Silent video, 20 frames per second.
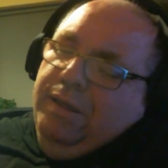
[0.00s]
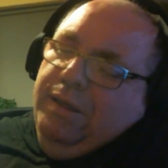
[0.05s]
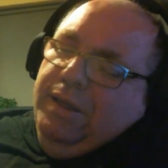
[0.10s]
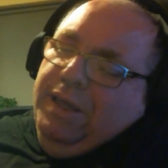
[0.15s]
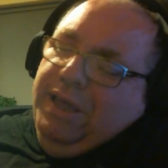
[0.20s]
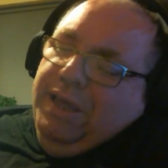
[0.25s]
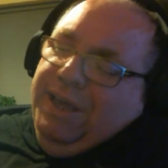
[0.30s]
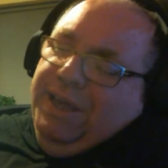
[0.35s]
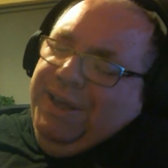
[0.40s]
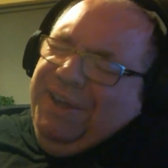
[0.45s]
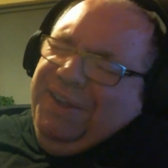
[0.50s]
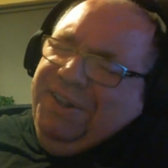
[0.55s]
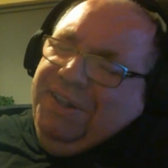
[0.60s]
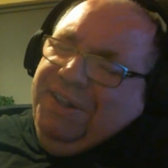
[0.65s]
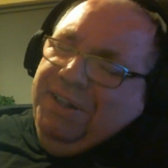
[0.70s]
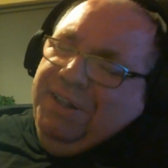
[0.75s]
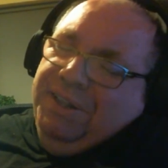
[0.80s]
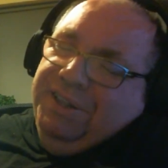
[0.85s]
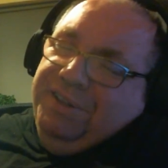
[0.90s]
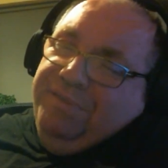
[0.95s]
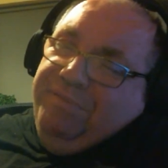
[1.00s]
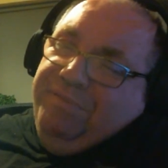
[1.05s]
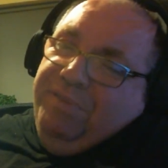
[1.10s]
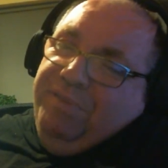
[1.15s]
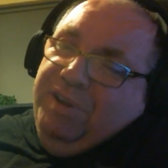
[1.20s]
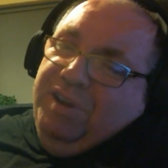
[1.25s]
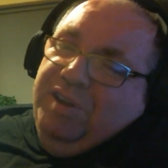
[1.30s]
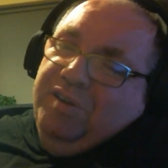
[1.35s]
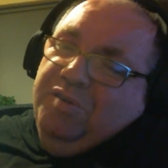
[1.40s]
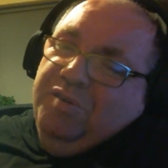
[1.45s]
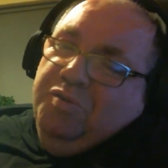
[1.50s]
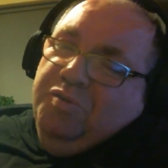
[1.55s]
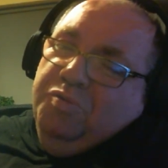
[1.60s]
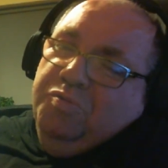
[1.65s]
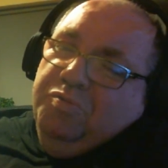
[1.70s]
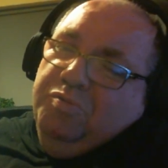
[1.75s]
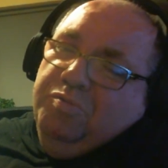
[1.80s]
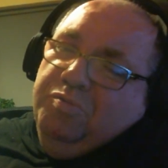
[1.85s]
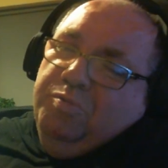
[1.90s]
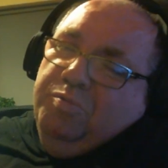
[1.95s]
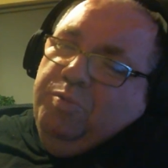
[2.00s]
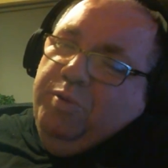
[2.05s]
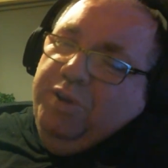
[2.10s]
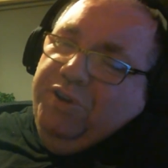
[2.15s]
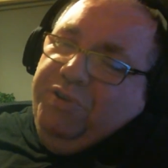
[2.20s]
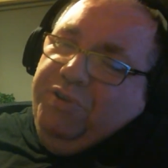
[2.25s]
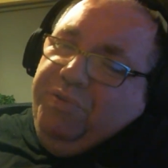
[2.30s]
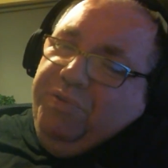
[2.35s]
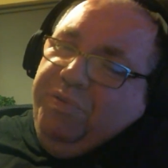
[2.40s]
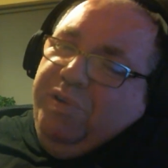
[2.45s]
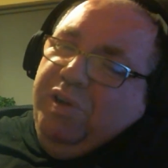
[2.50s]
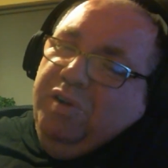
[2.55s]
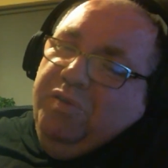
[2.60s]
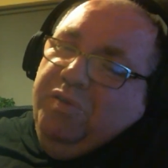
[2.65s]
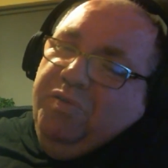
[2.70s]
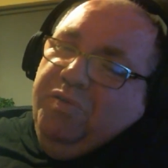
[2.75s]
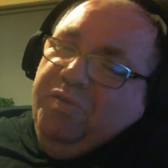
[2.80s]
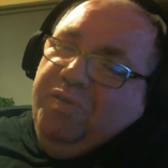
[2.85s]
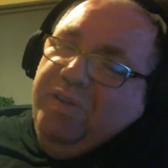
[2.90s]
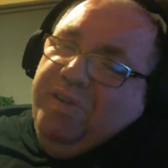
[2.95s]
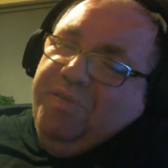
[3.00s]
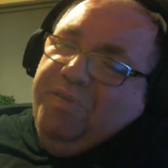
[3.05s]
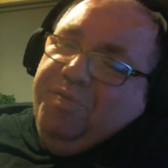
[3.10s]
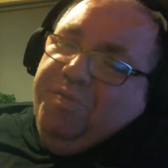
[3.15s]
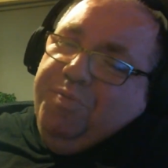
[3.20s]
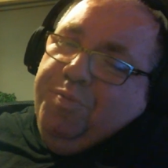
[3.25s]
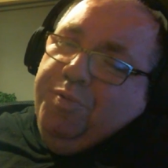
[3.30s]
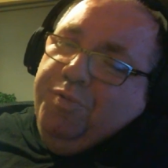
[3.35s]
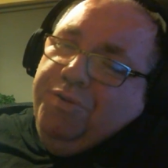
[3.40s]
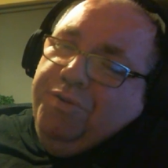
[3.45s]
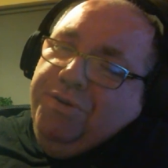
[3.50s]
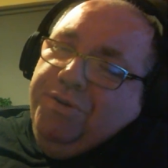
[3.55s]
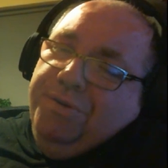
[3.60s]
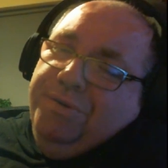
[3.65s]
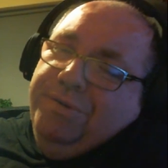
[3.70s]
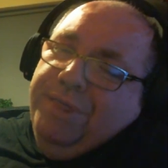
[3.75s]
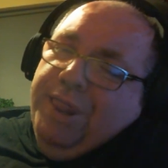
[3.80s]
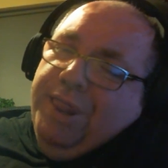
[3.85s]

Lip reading: in the video which follows this one